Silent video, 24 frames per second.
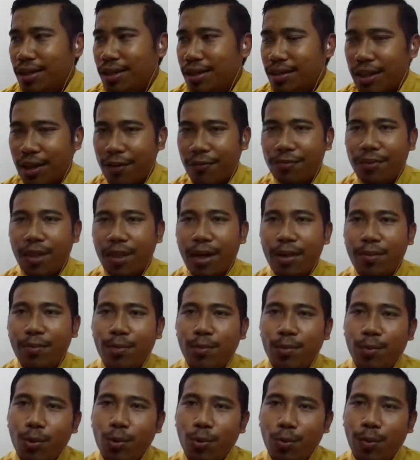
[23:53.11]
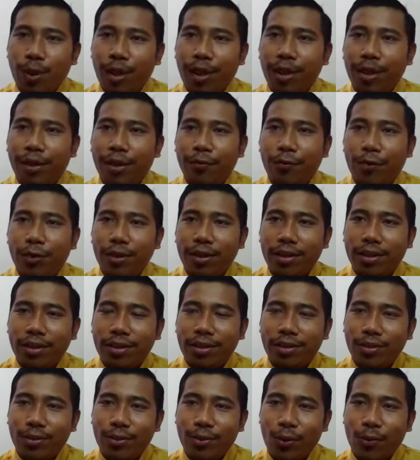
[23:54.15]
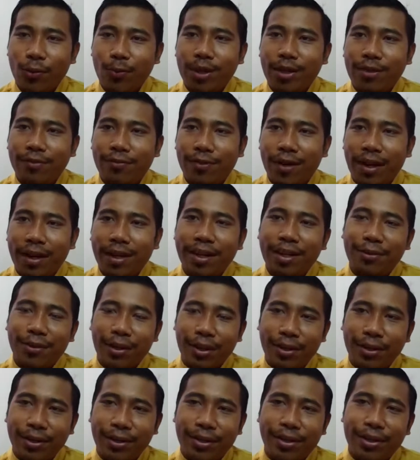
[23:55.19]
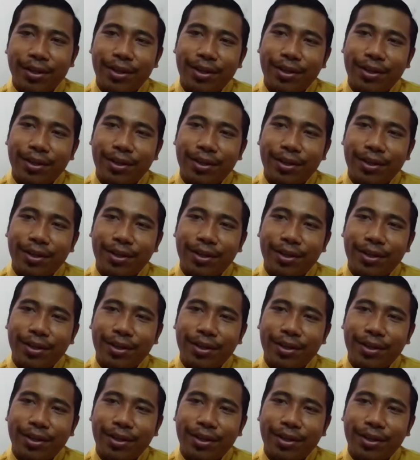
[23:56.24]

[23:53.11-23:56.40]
tough time to pay for to open the file and whatnot.